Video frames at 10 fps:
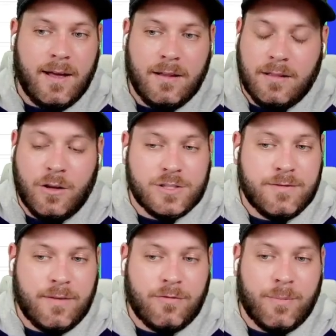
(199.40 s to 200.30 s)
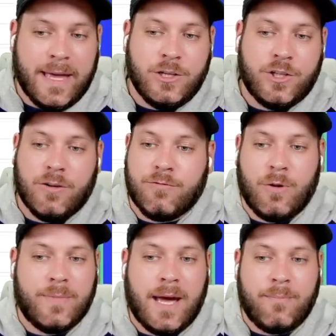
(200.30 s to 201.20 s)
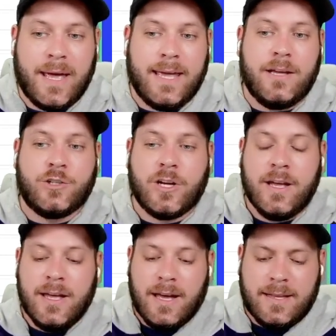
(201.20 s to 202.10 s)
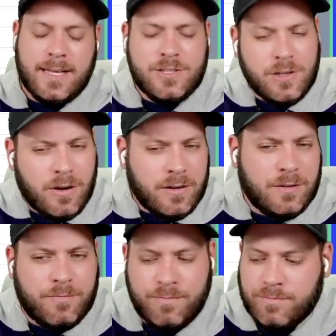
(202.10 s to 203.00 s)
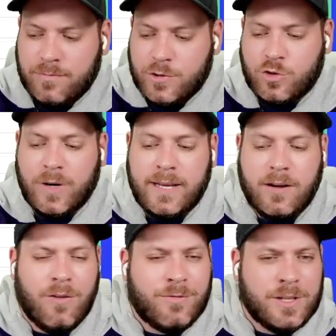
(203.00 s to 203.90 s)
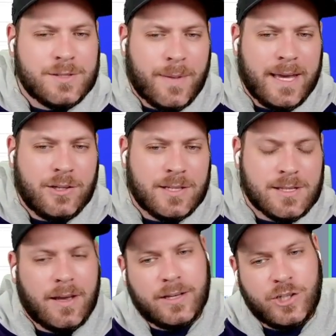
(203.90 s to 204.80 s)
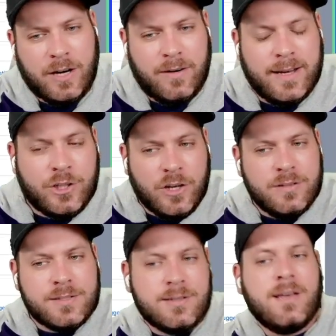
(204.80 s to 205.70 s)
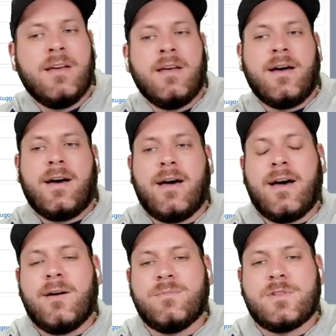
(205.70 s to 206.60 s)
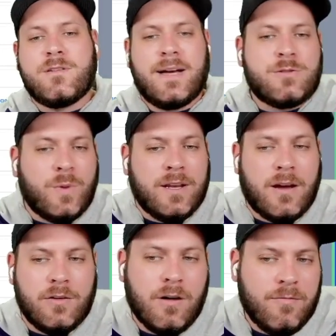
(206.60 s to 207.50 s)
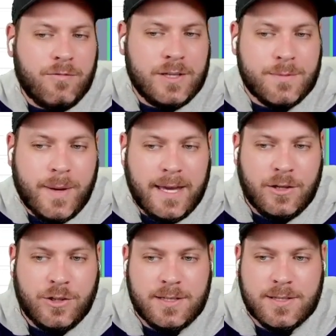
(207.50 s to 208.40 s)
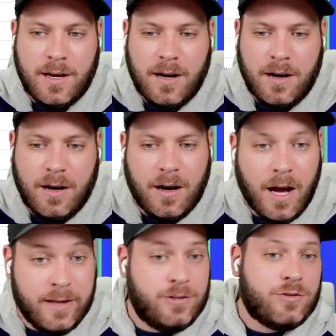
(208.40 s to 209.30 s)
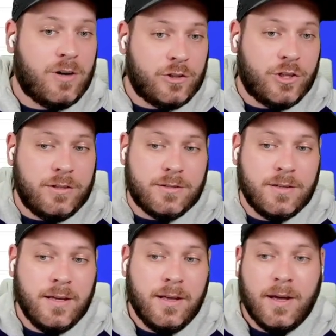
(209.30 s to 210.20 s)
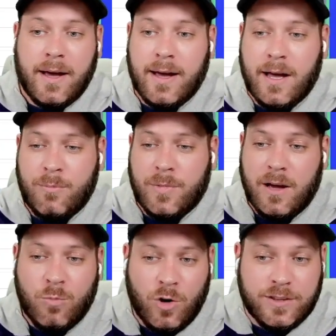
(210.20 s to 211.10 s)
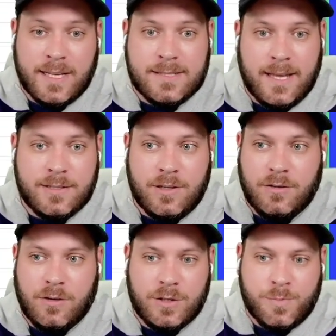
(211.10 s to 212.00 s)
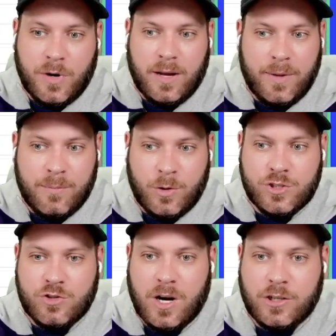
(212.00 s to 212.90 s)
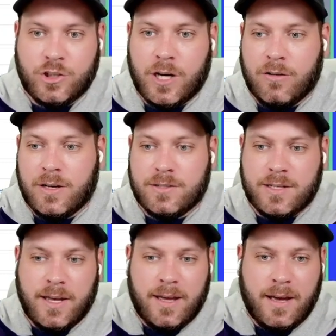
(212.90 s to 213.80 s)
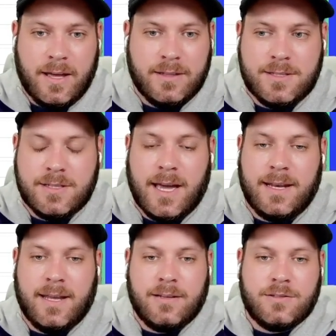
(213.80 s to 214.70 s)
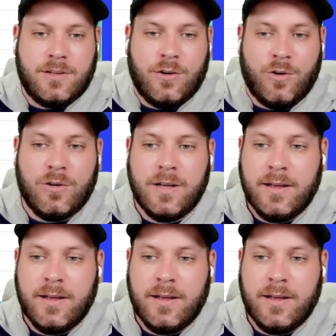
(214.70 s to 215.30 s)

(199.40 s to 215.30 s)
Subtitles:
lots of information from that page and lets you kind of treat Confluence pages like Jira issues. So as we know, Confluence pages are unstructured. And what this lets you do is bring a bit more structure and understanding to your